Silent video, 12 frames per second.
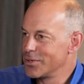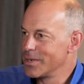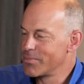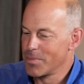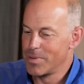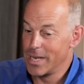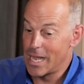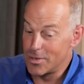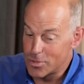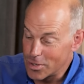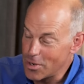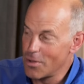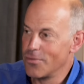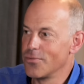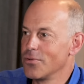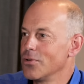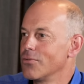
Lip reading: to do it properly and to go through